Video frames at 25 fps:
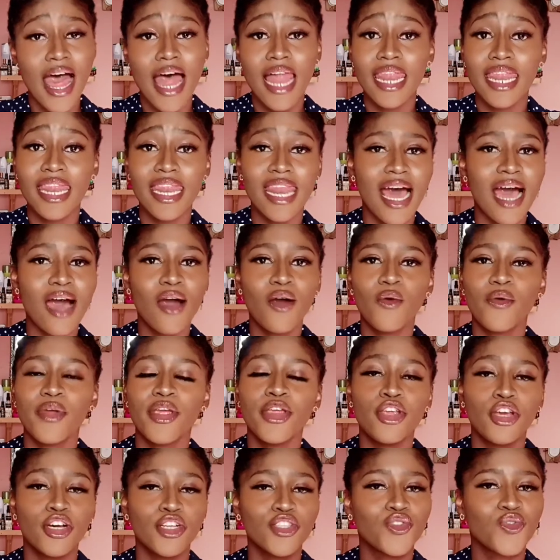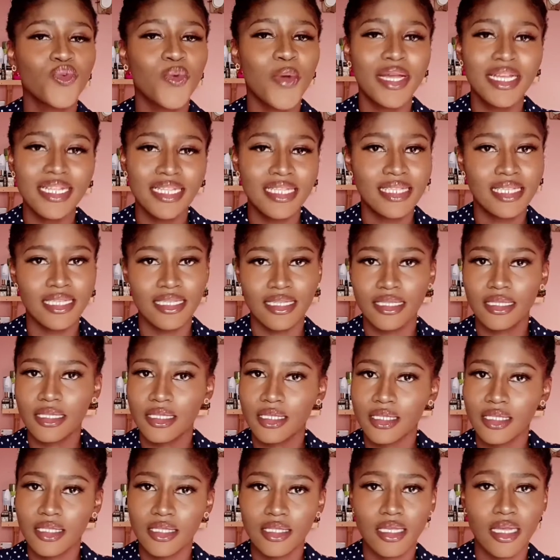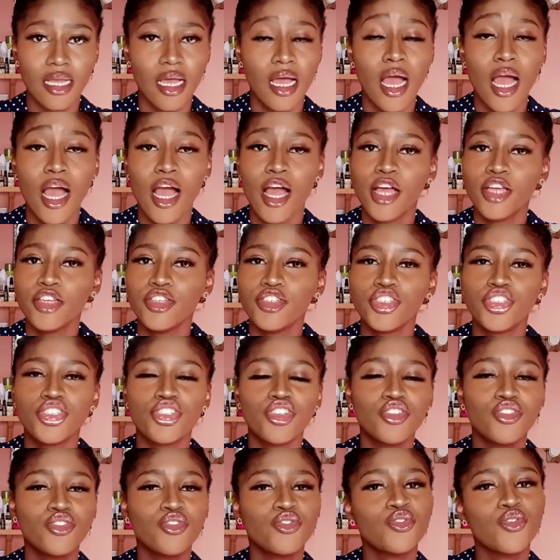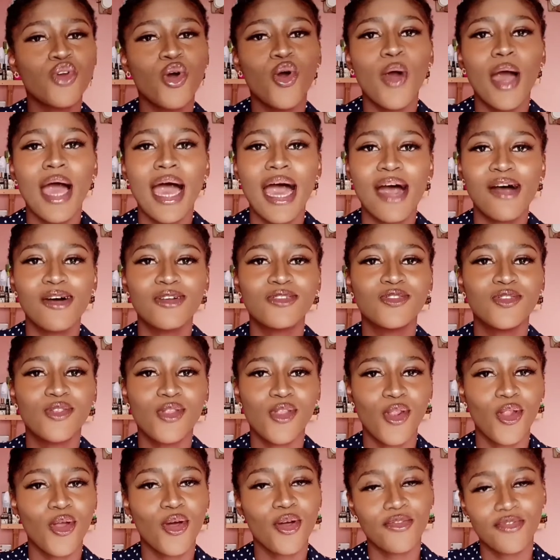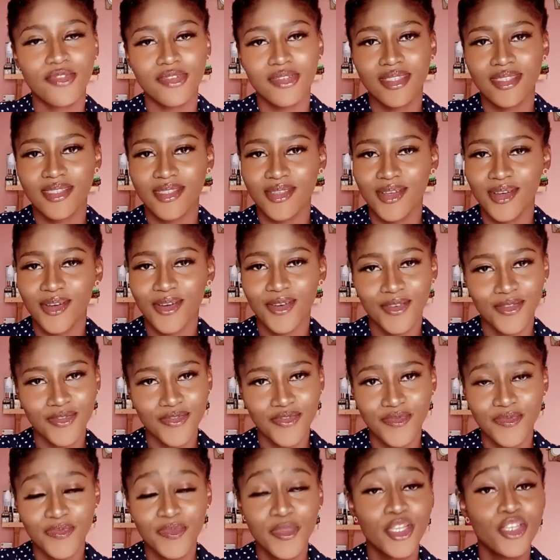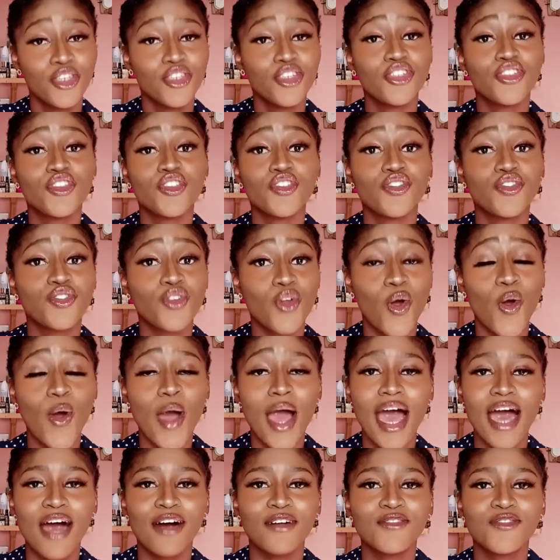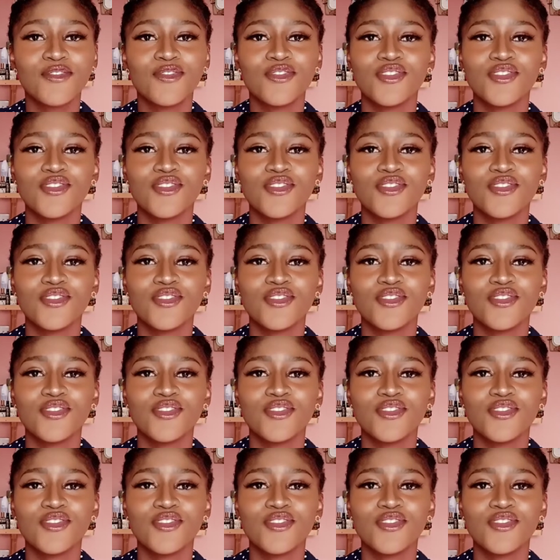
Now, in your 20s, you should know how to love yourself. You should know how to